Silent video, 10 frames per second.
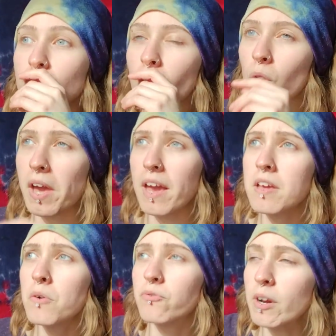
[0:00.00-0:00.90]

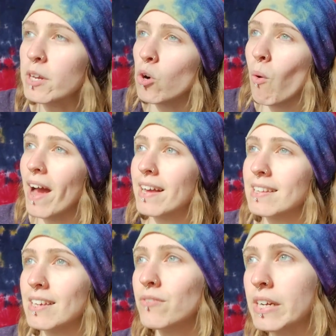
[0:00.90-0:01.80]
okay, very
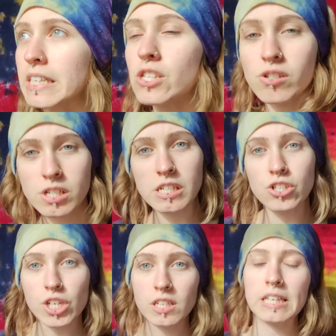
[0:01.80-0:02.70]
quietly, very
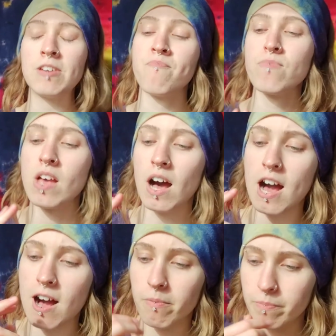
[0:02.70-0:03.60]
strategically,
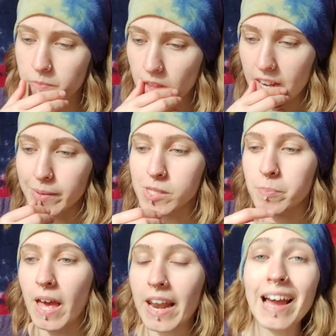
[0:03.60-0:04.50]
and
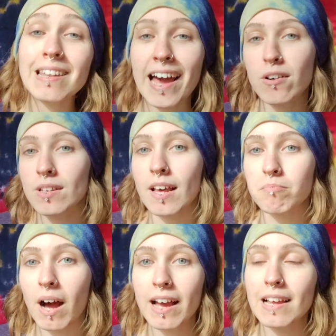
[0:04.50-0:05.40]
I allowed
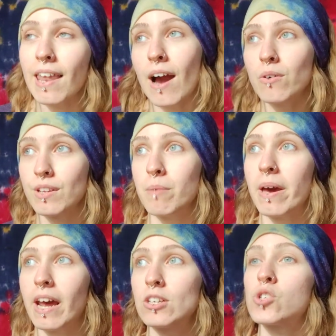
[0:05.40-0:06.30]
them, and
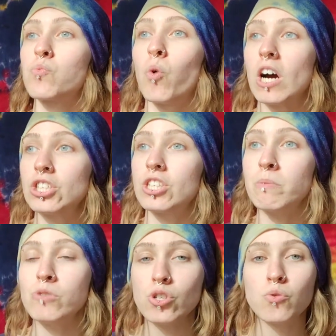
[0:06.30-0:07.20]
I just watched
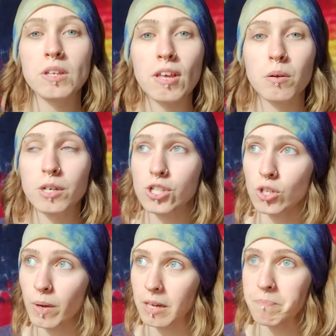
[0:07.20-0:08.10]
them do what they were
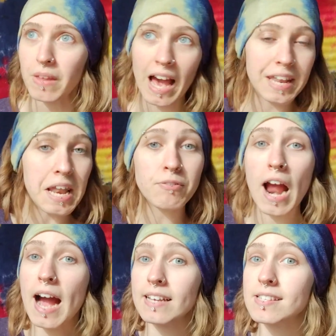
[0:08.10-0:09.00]
doing, and I never
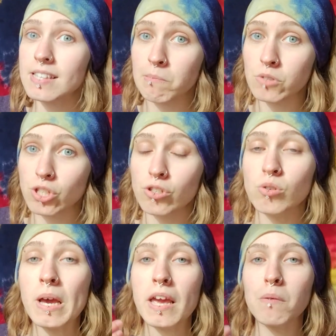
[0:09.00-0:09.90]
asked them to.
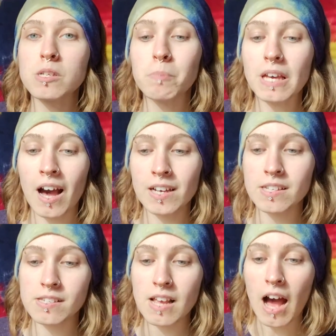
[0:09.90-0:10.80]
It was
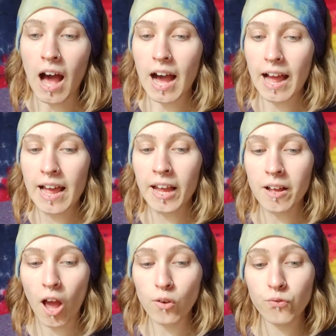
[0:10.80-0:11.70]
because
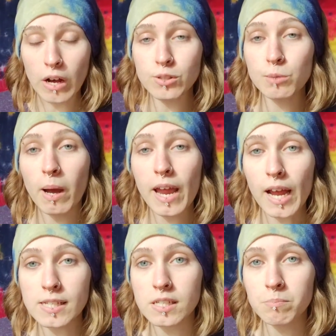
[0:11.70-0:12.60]
I fell to my
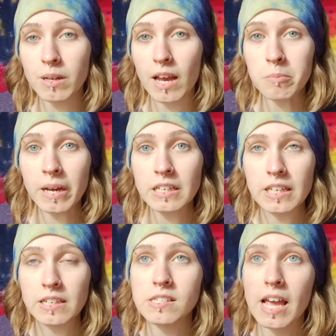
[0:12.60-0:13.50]
hands and my
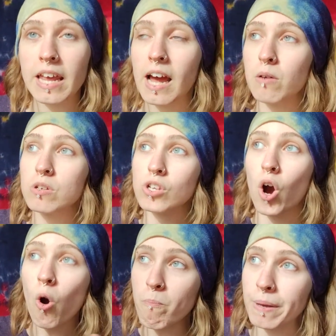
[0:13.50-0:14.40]
knees, and I was
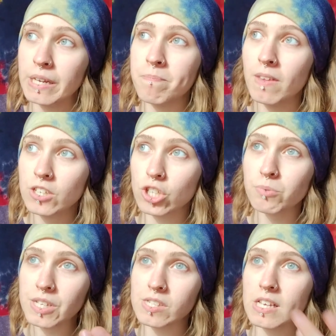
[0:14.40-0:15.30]
open to
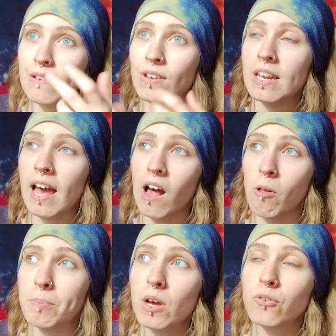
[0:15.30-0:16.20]
receiving
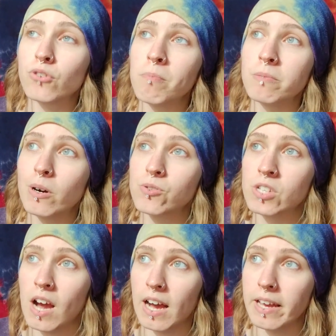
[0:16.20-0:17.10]
help from the Most
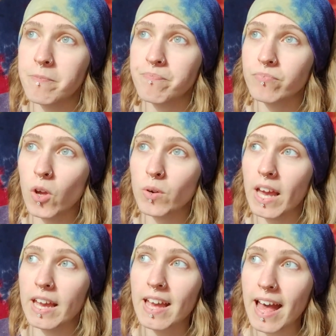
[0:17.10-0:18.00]
High,
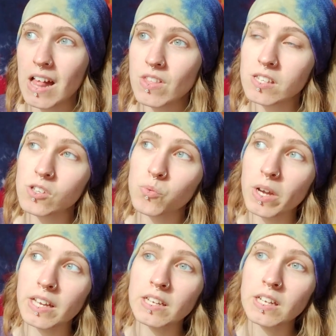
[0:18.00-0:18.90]
okay, and this
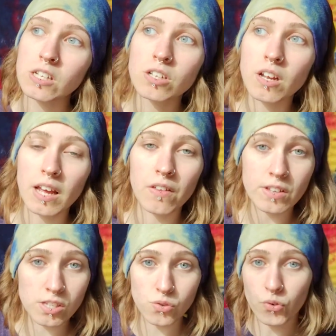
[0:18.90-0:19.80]

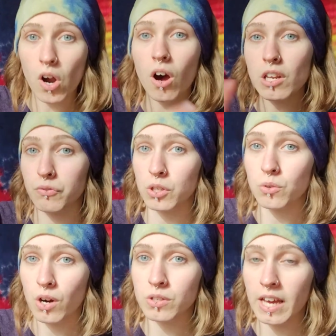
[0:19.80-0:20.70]
is for all of you,
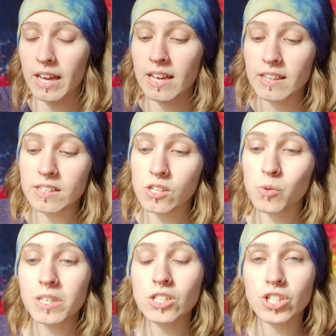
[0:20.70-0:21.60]
okay? This is
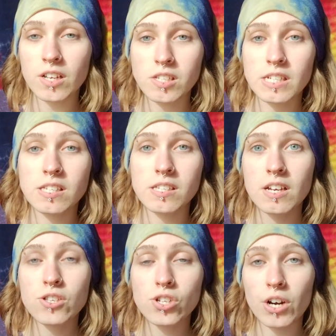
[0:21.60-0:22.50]
when justice
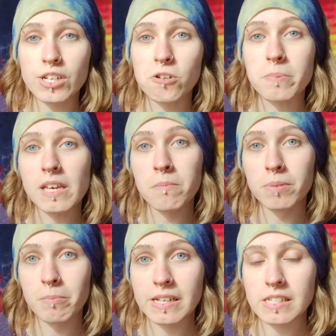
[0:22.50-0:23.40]
started to be
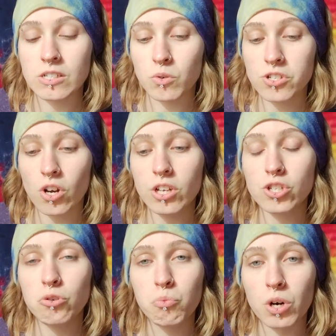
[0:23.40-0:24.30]
implemented or started
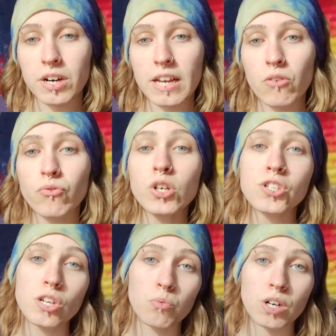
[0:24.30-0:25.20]
to work. And
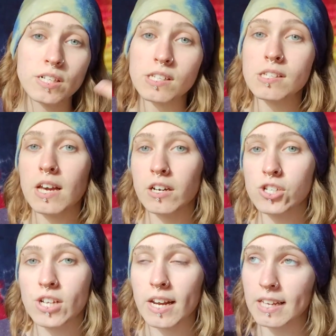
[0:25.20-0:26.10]
first it works in the
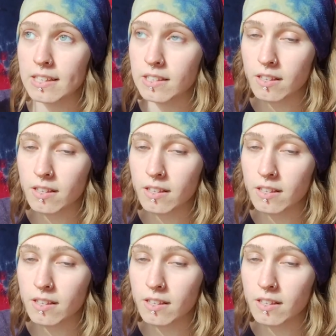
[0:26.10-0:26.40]
energetic, in the